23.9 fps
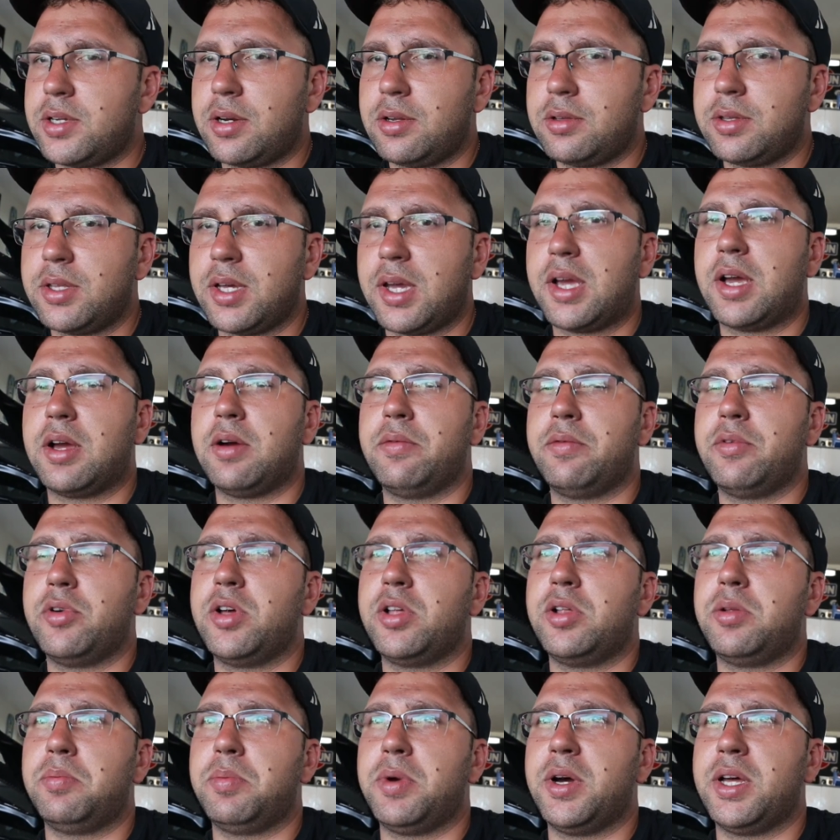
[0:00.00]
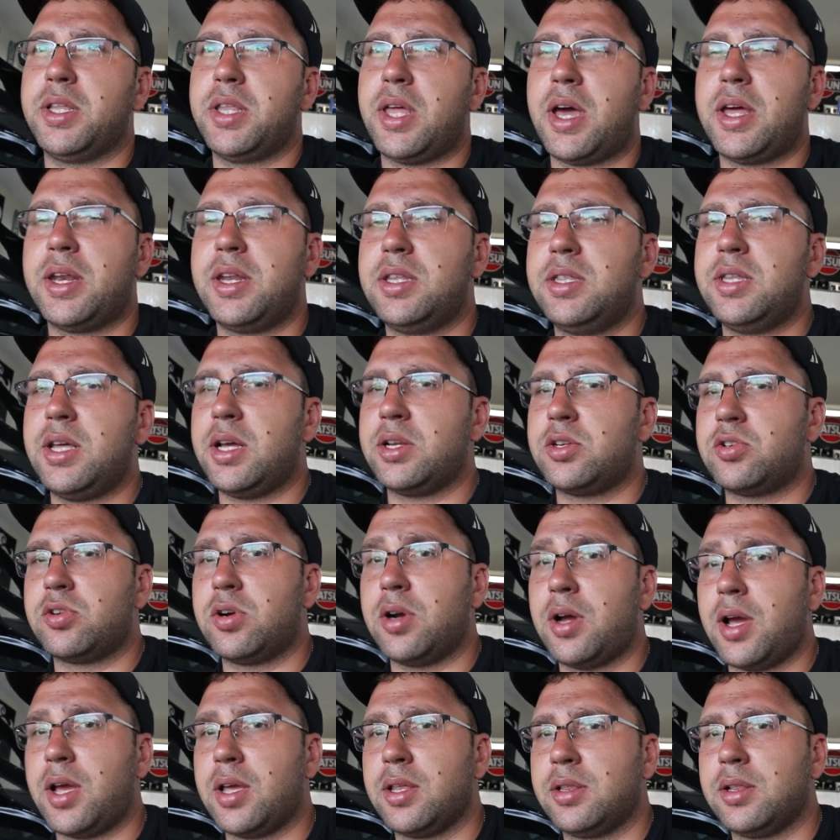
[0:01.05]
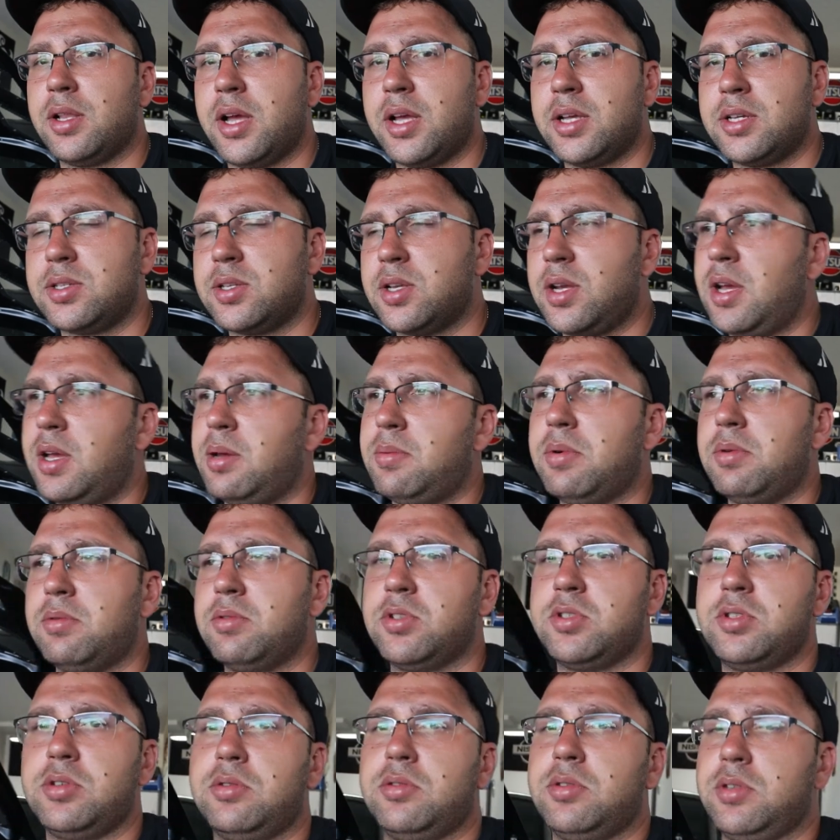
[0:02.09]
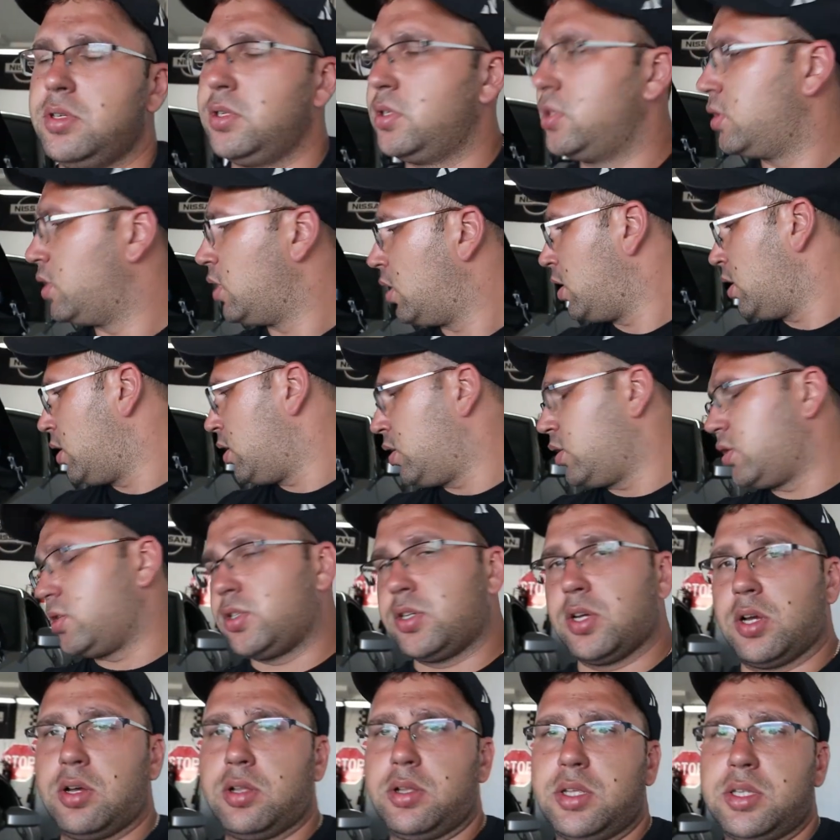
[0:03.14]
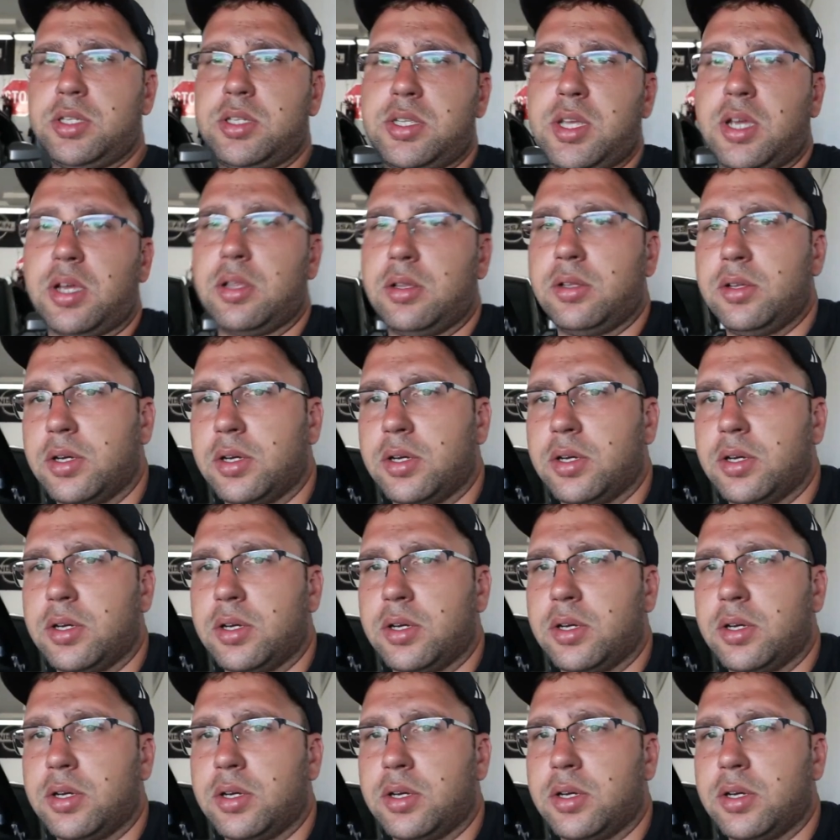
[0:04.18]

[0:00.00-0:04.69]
I don't think it will, but I did not try it last time I was doing this, so let's take a